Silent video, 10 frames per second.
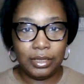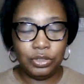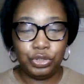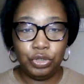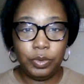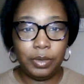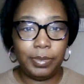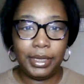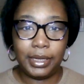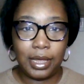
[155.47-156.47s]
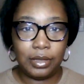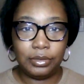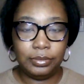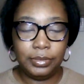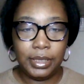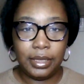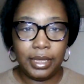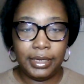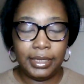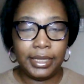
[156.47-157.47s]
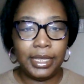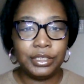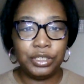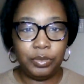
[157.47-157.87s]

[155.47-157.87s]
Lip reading: Drew would have been caught them. And then Angela